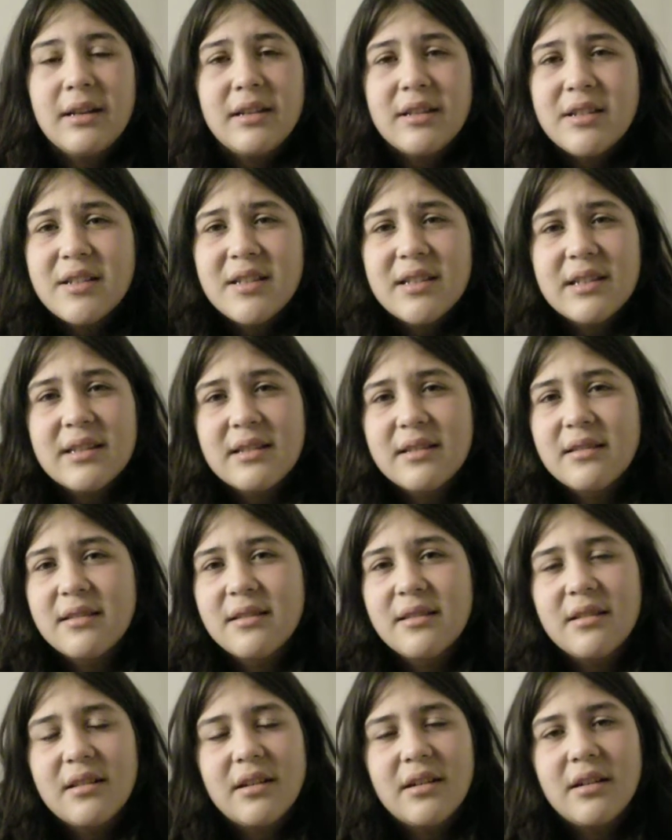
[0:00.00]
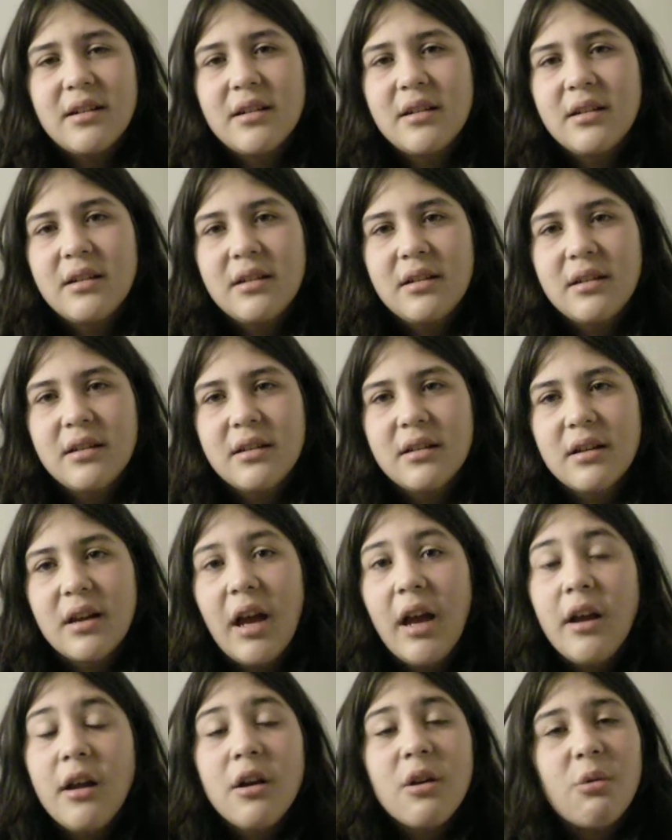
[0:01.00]
It's just,
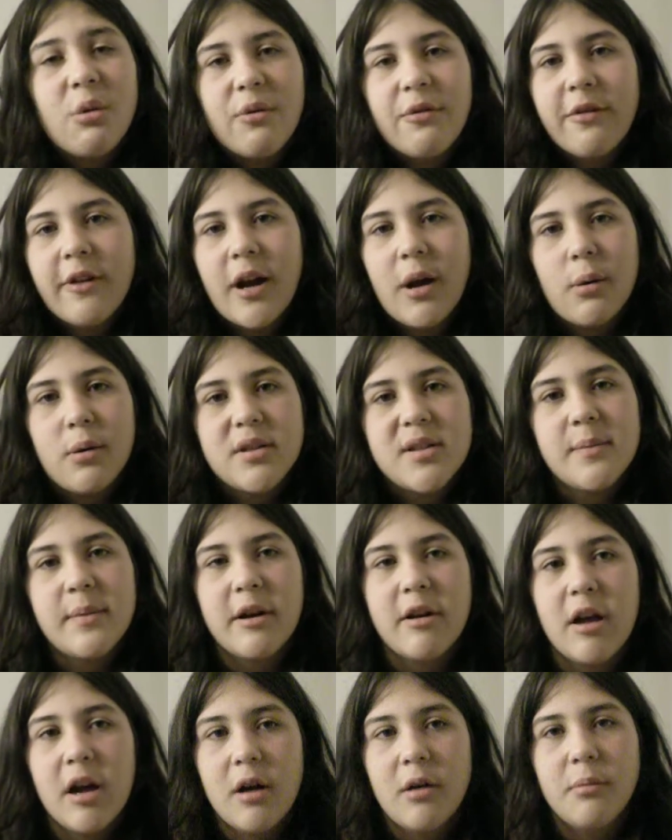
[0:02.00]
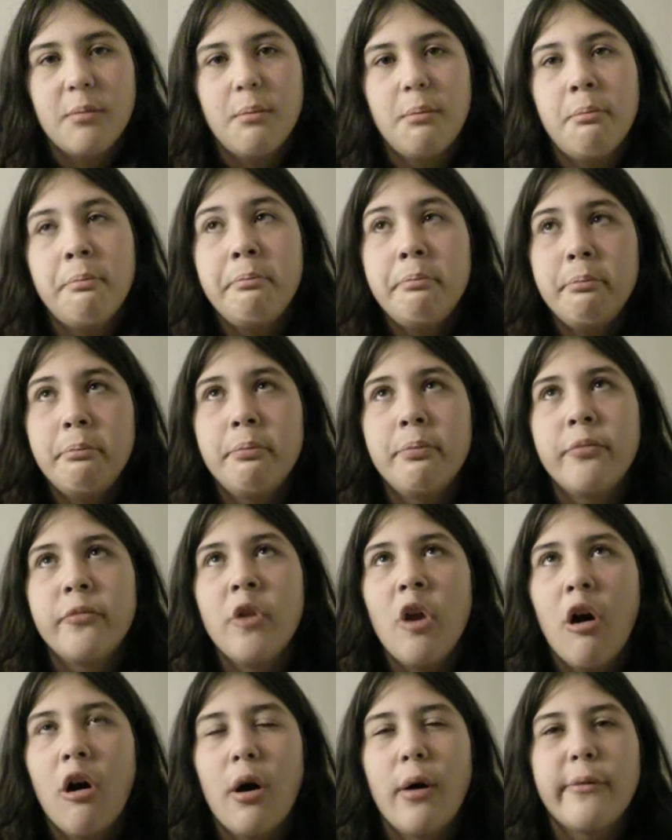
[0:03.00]
I could go on for hours about how
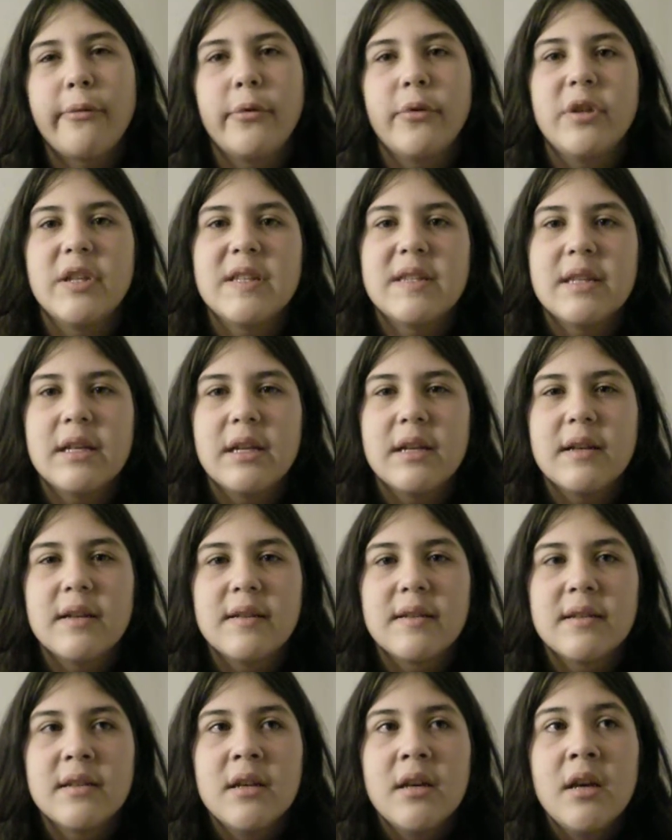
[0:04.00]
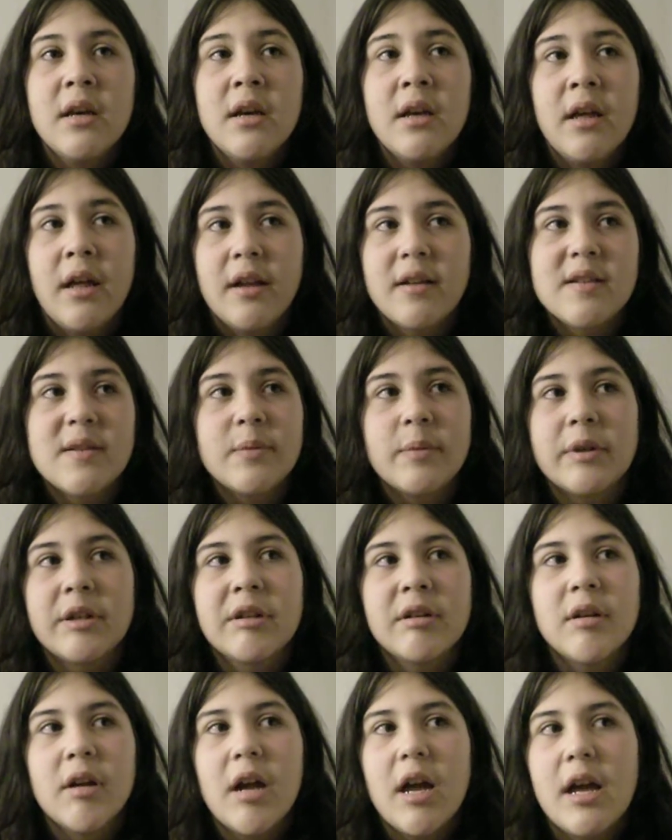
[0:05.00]
awful this thing is. I
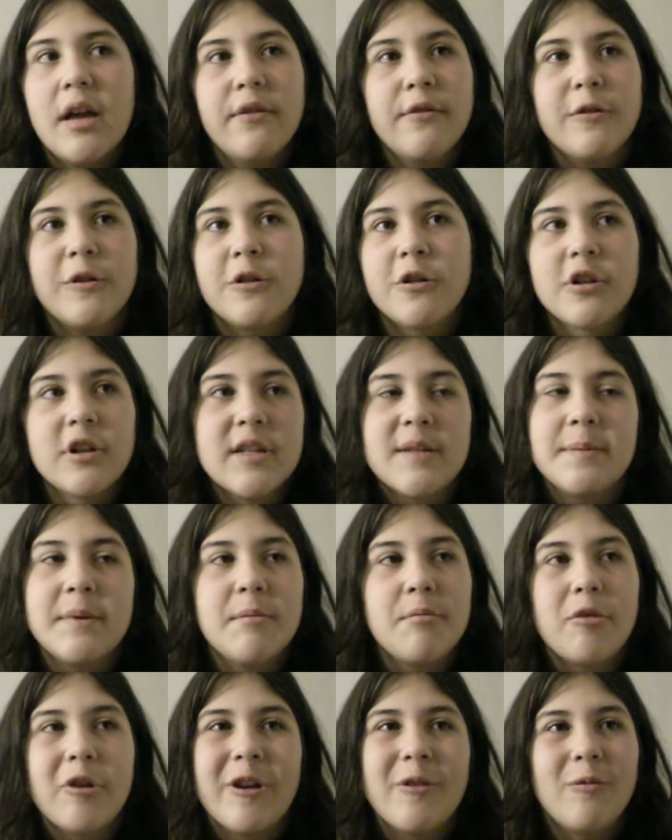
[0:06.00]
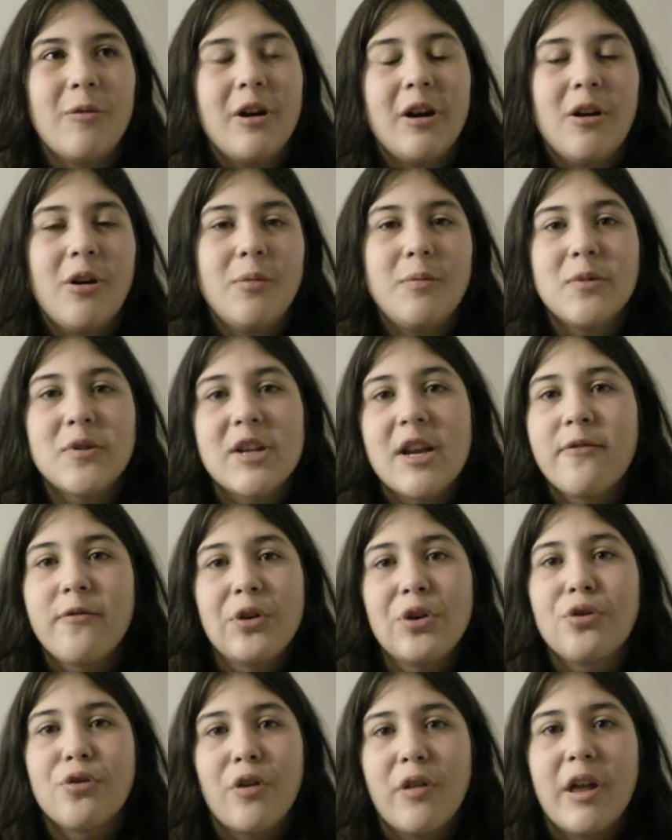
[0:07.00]
swear, almost
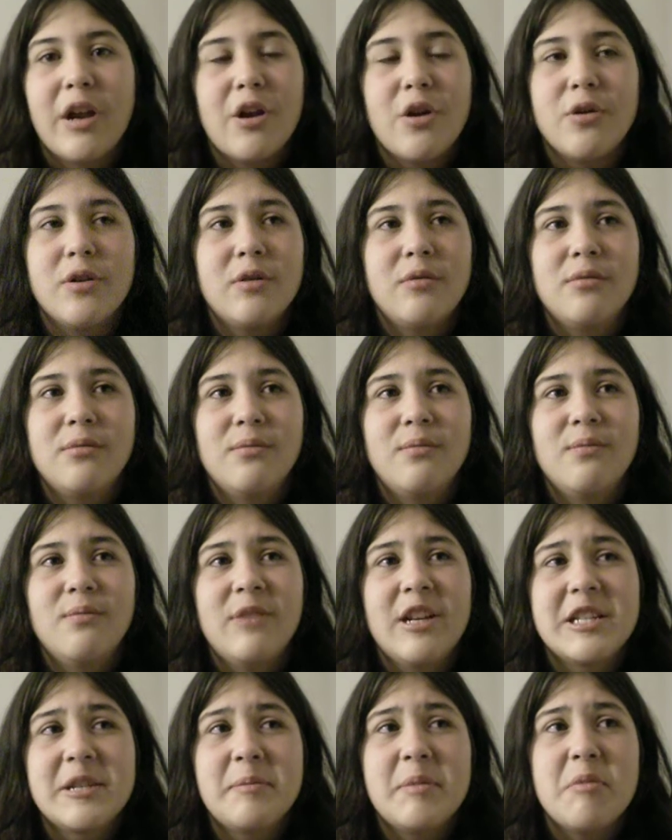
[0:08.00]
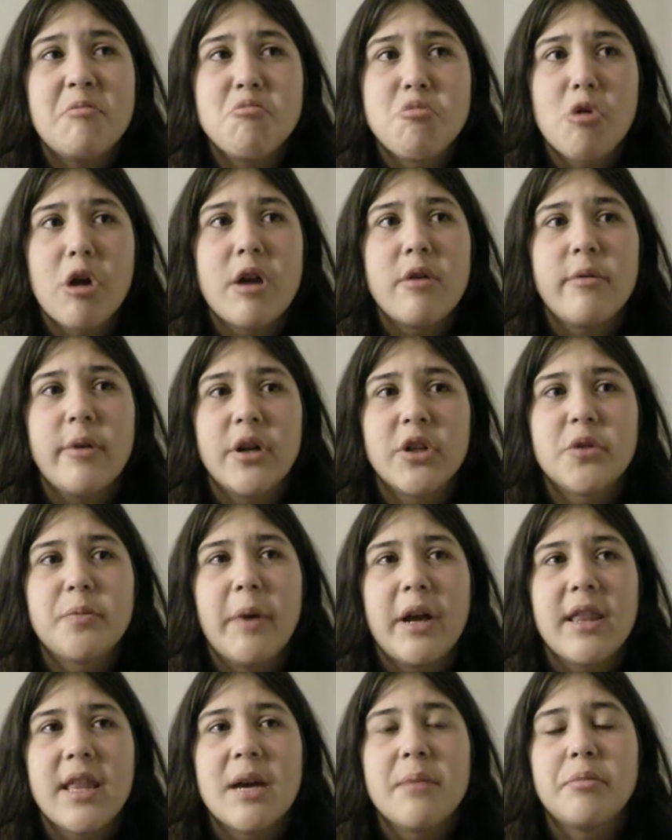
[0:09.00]
every girl I know has been
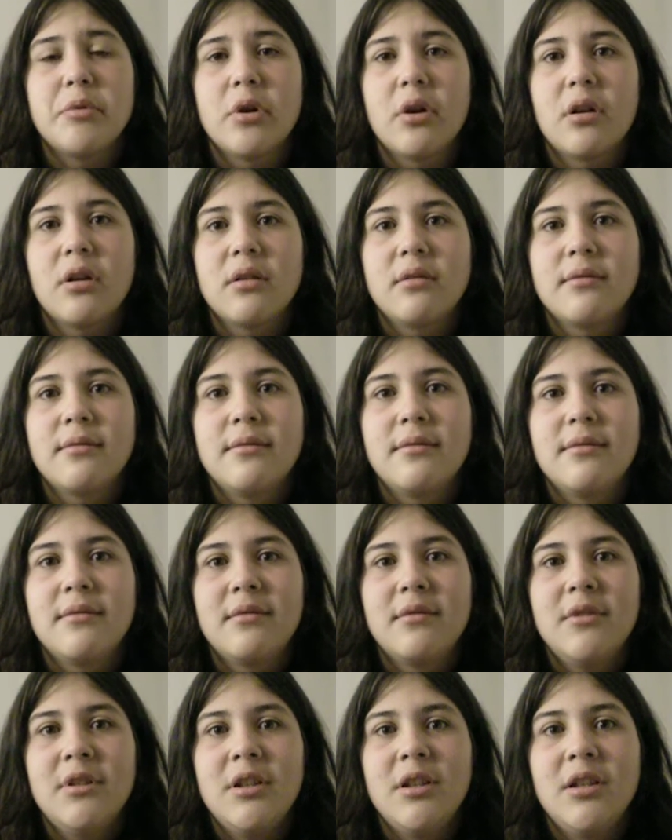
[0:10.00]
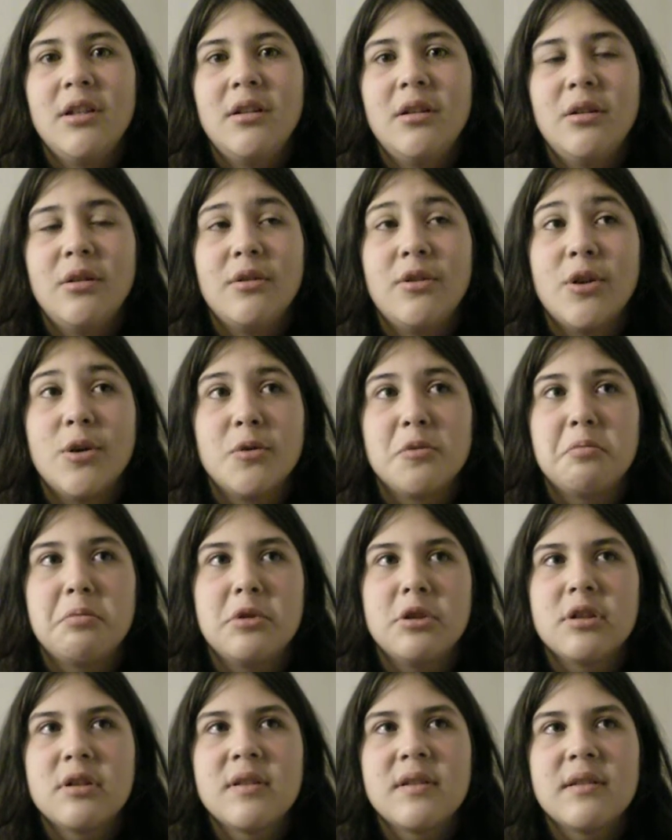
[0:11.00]
brainwashed by that book. Those
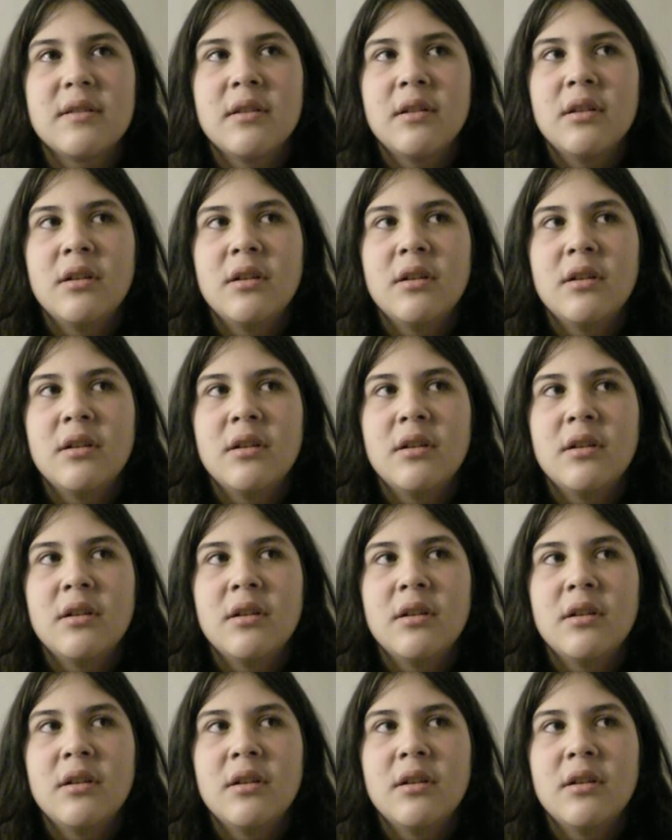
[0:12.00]
books.